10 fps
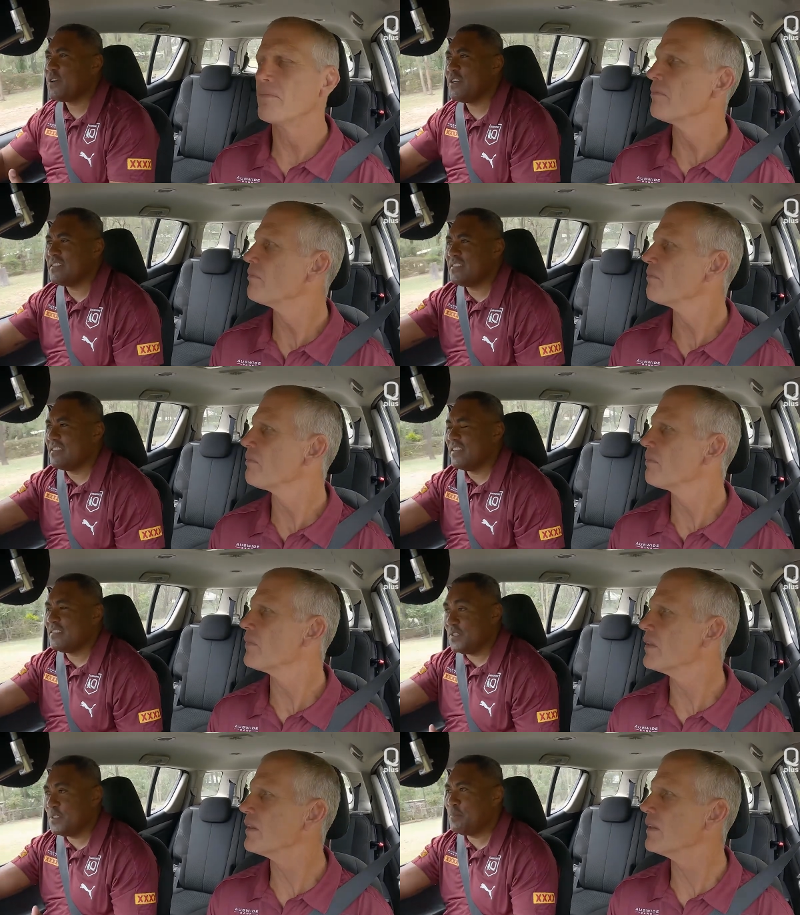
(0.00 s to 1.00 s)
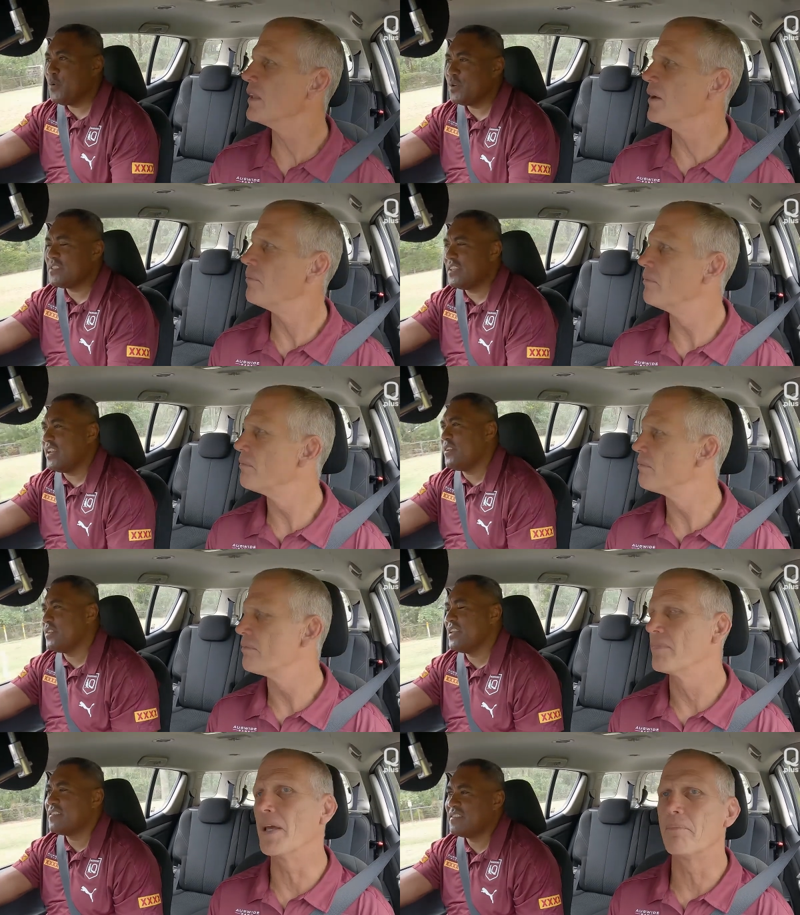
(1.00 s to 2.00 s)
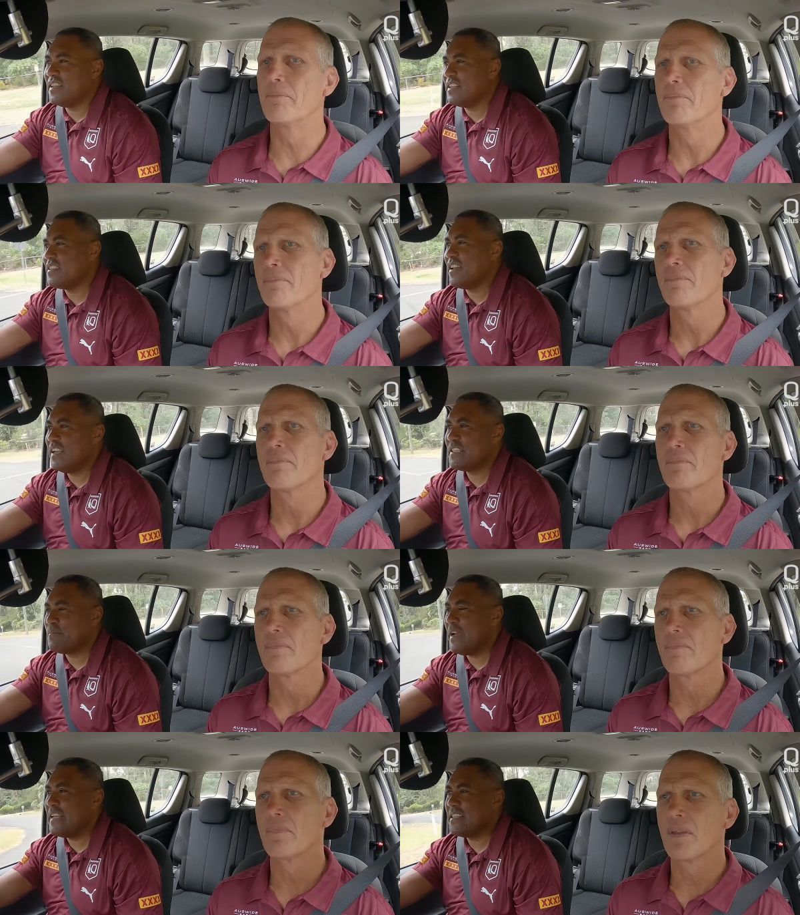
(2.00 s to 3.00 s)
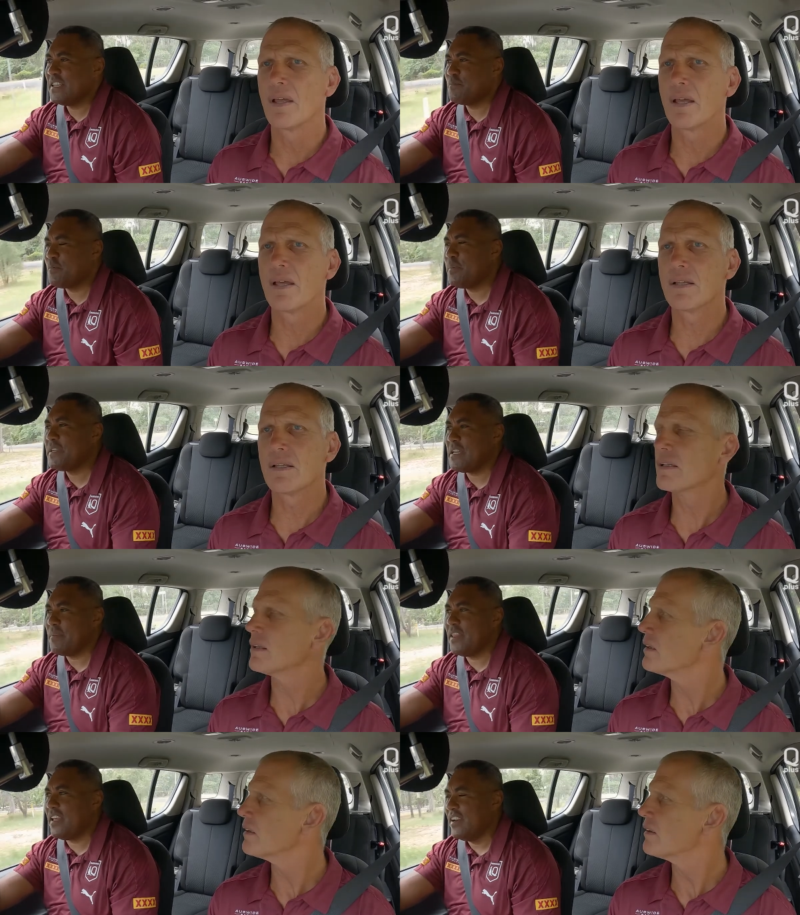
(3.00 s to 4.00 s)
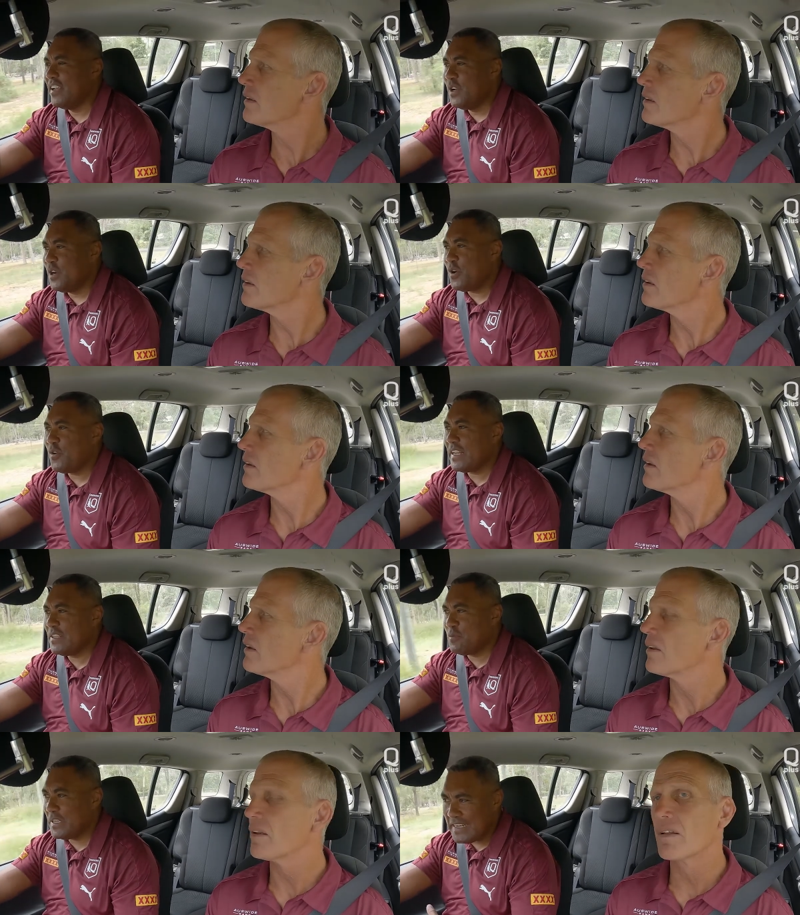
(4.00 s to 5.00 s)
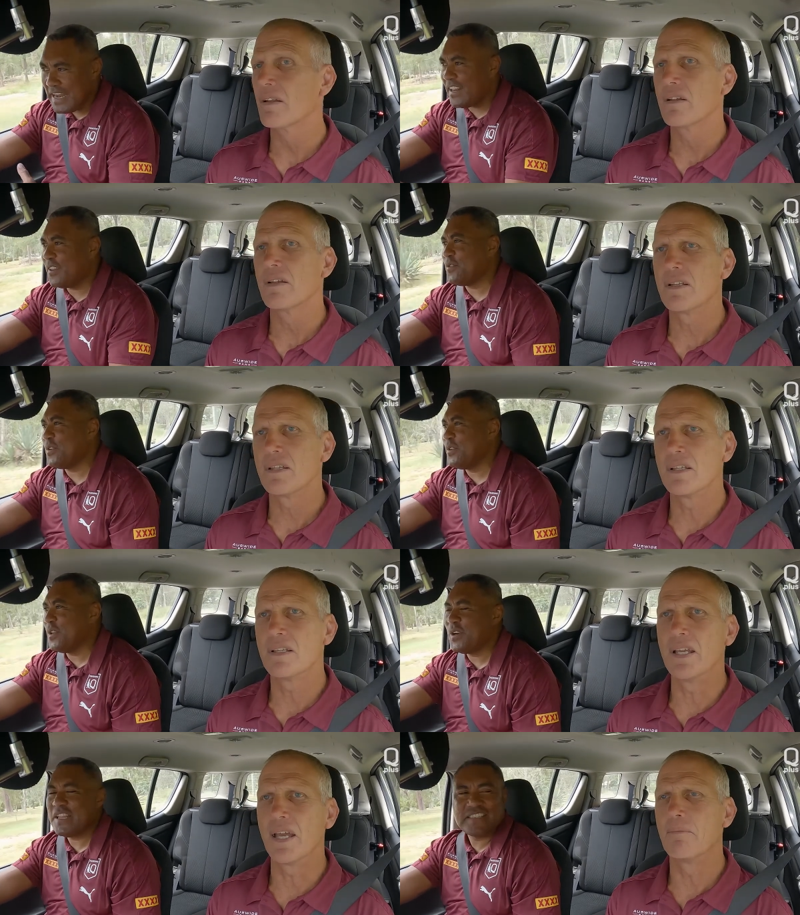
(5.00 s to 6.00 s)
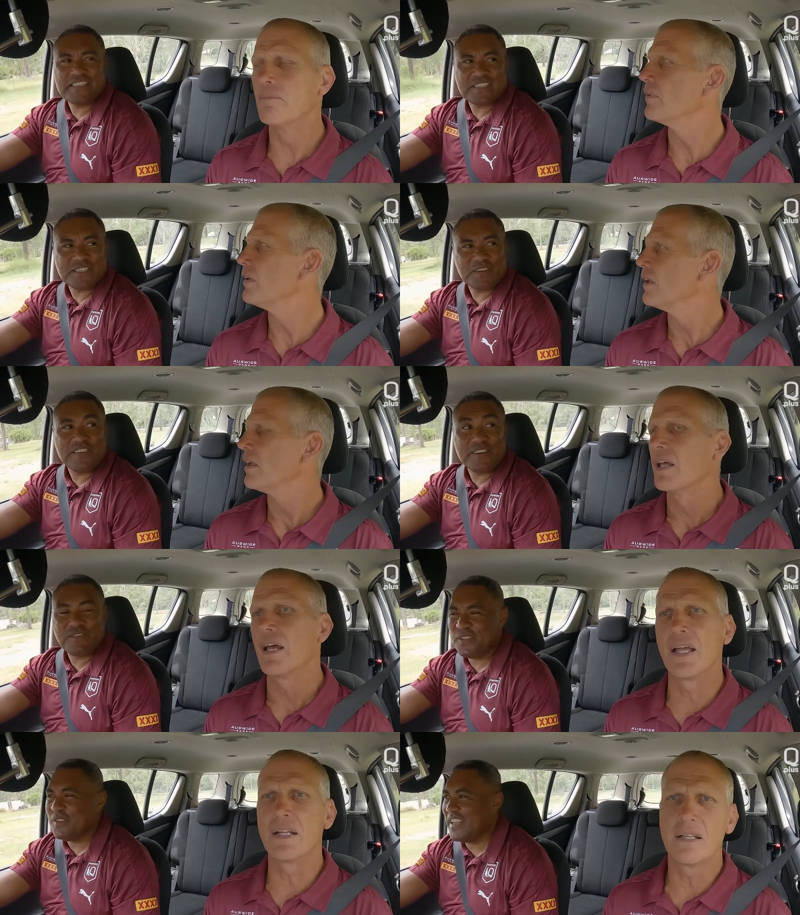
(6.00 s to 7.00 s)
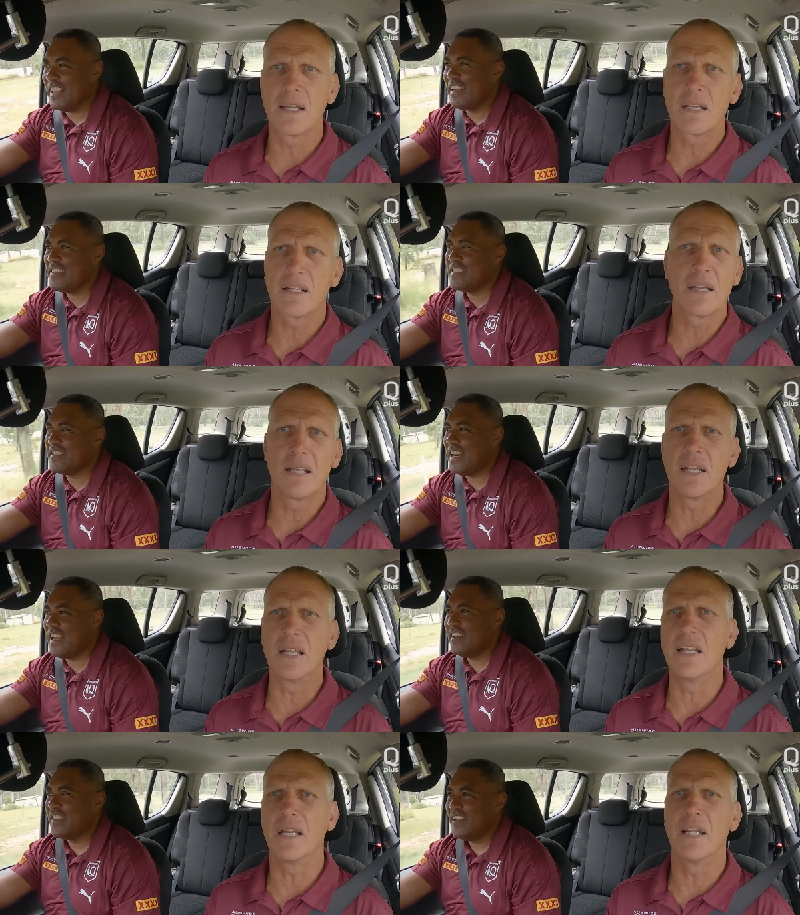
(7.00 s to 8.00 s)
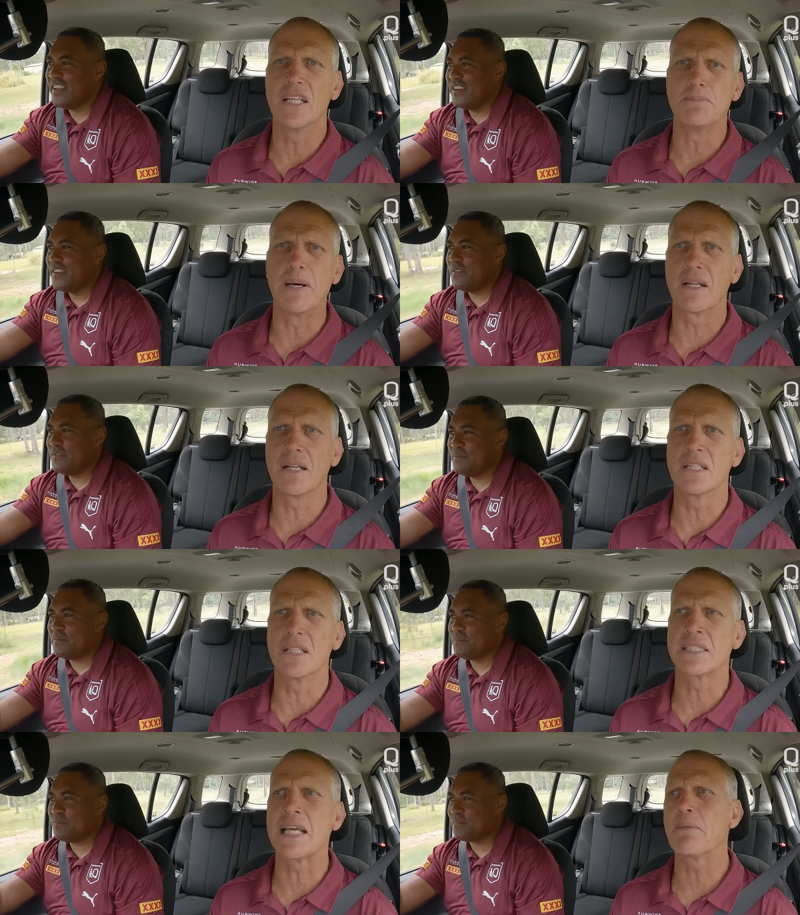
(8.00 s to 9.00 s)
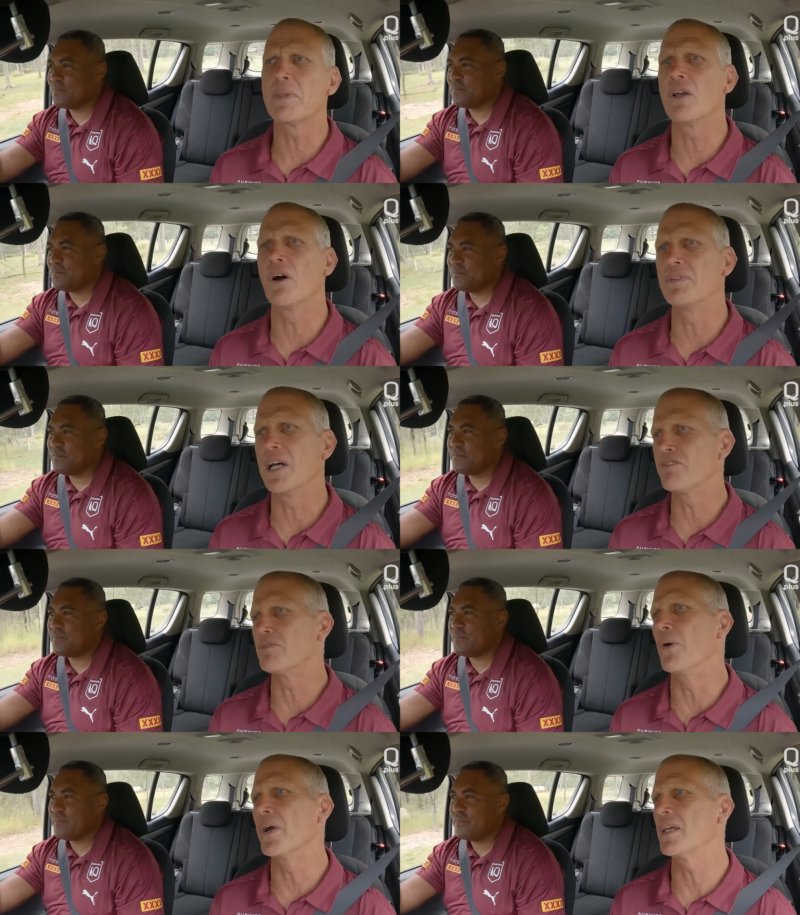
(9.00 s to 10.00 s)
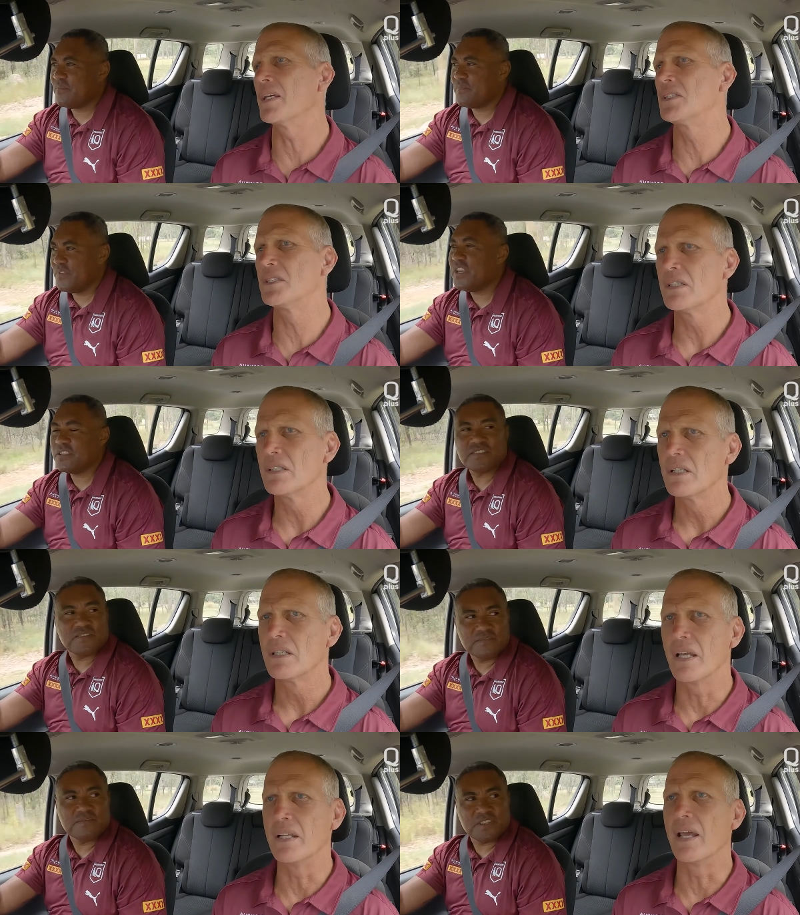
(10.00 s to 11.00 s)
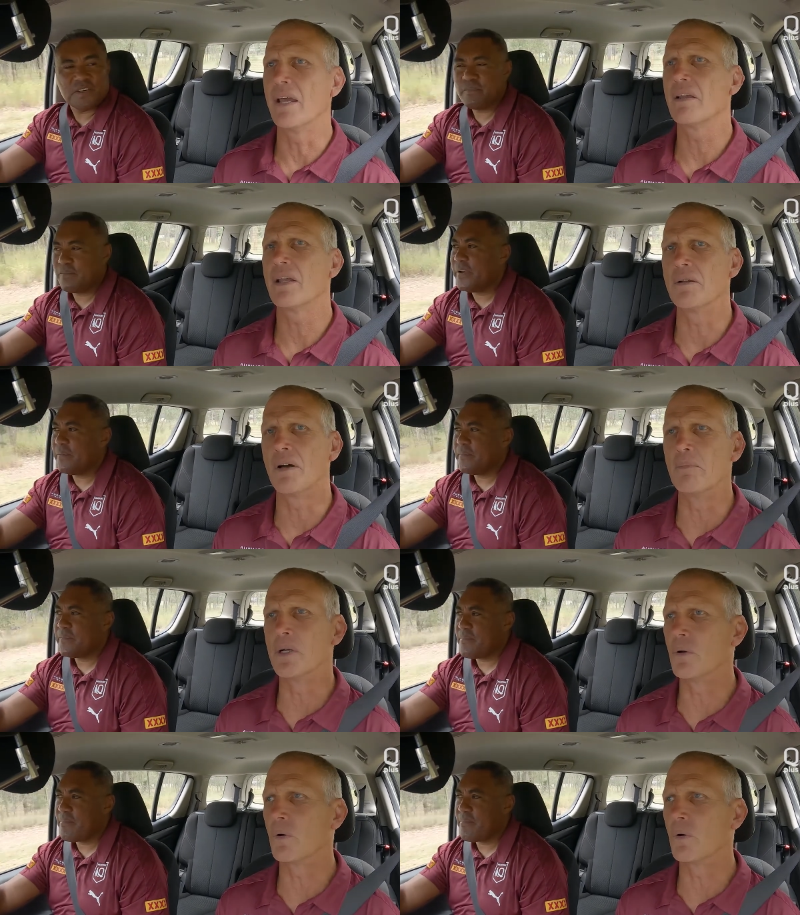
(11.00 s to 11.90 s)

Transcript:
Speaker 1: guys to, to sports. Yep. You know, it's yep. it's uh, it's amazing, and it's probably something that I reckon is resonating through a lot yep.
Speaker 2: of the chats that I've had with it, all our legends. It, you know? it is, mate. the same thing I've done for my kids. Yes. In there, you know, my